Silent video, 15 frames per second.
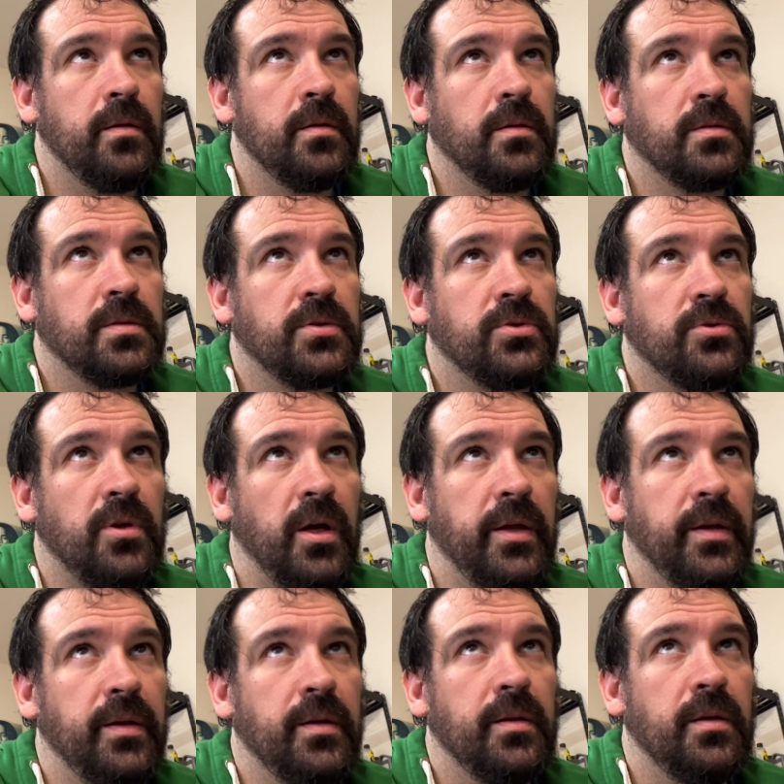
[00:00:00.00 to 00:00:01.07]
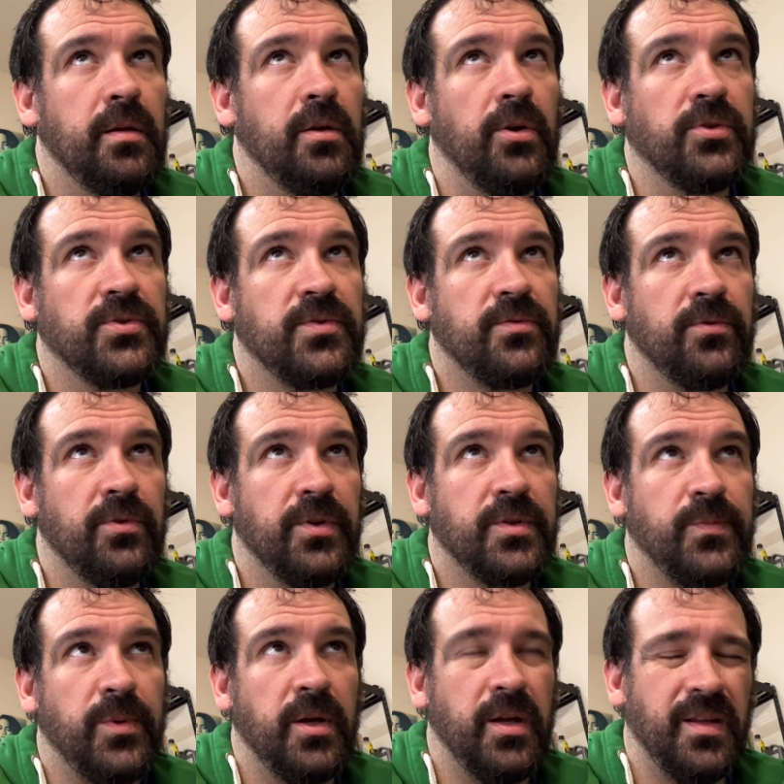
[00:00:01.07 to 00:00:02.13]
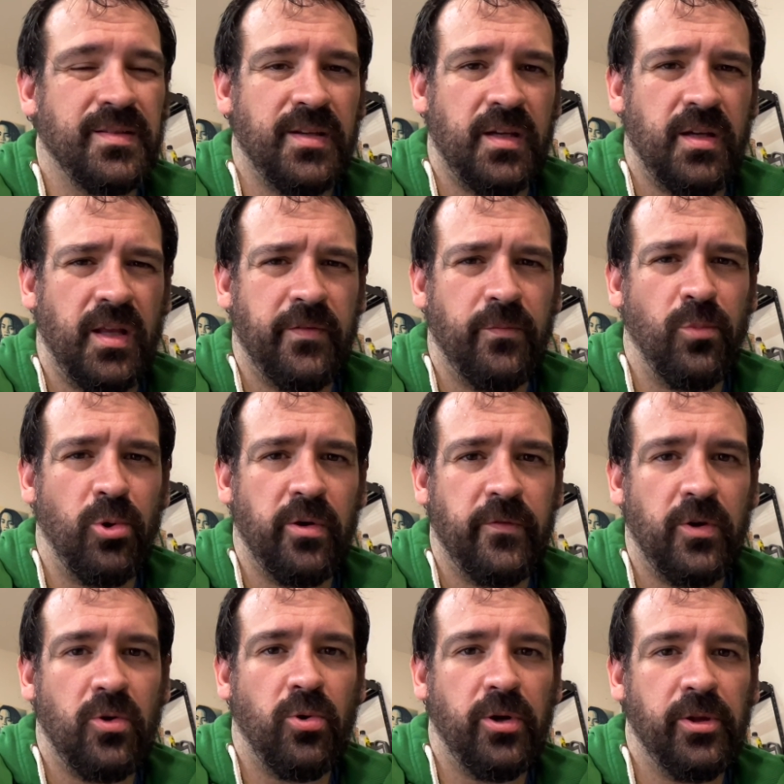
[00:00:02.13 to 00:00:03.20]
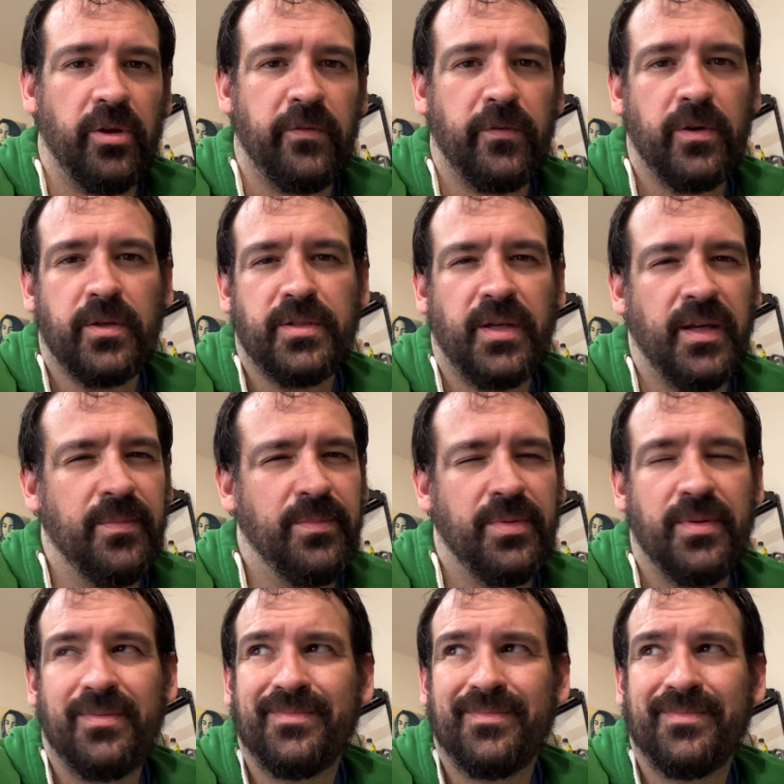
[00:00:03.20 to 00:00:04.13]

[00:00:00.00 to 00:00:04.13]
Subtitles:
strut goes through the spring, it's like kind of more of a coilover type